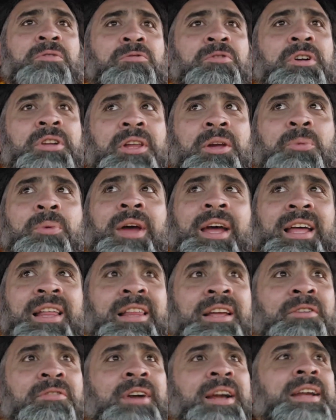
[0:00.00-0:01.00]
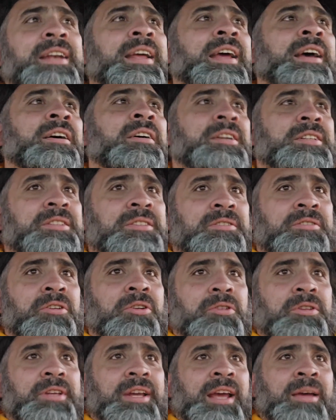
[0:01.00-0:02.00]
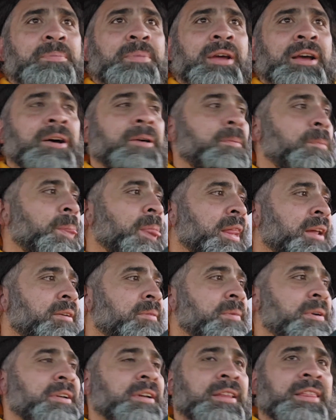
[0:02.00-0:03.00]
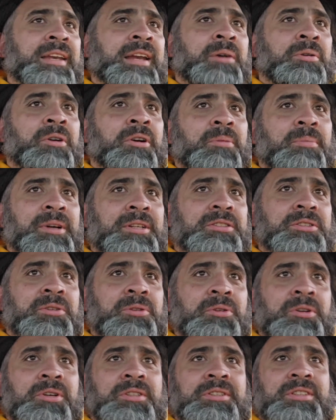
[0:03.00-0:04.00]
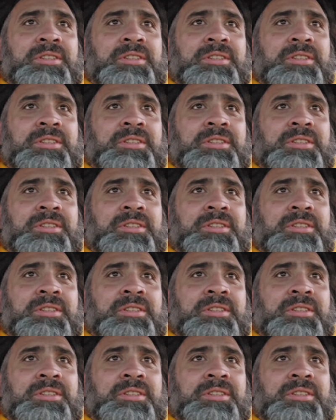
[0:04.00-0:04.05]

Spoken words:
really wet. Like right now, it's a little damp out, but nothing that will hurt my scooters.